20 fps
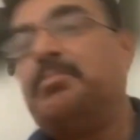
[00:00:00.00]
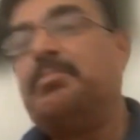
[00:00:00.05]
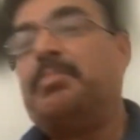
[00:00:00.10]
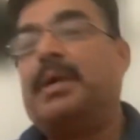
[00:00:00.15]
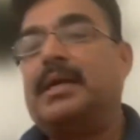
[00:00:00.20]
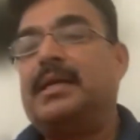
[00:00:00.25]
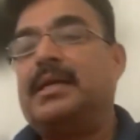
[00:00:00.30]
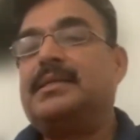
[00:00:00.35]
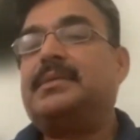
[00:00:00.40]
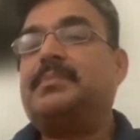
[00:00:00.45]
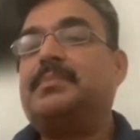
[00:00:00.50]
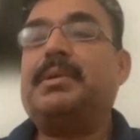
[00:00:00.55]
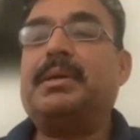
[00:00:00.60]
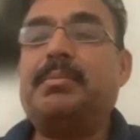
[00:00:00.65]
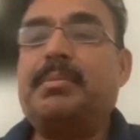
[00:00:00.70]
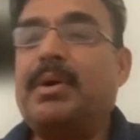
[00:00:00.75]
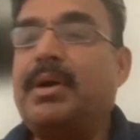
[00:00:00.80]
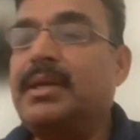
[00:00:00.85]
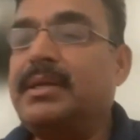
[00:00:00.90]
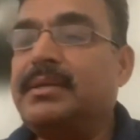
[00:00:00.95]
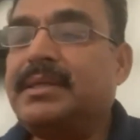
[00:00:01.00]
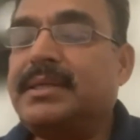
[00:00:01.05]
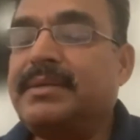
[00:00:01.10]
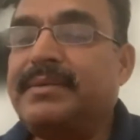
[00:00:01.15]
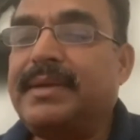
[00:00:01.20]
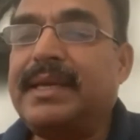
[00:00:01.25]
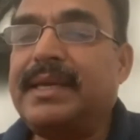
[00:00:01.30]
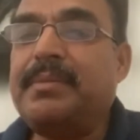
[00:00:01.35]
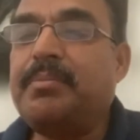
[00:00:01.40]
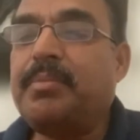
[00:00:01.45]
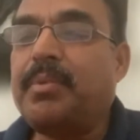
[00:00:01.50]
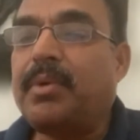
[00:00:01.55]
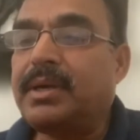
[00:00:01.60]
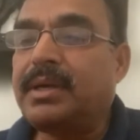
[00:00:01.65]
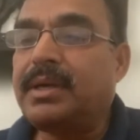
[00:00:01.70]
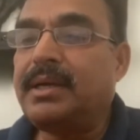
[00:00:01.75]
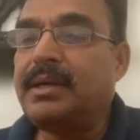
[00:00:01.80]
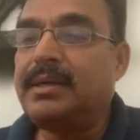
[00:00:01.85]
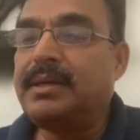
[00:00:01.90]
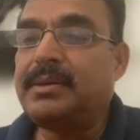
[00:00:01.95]
participant. But it's very
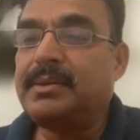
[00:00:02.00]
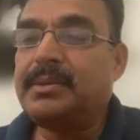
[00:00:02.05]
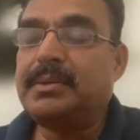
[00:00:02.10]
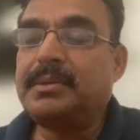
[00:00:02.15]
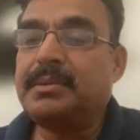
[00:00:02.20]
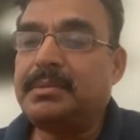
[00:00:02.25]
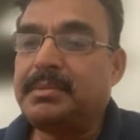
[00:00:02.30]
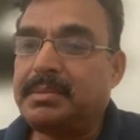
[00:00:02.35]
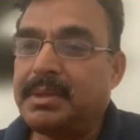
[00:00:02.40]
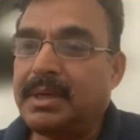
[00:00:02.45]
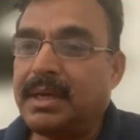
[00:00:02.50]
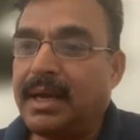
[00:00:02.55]
important to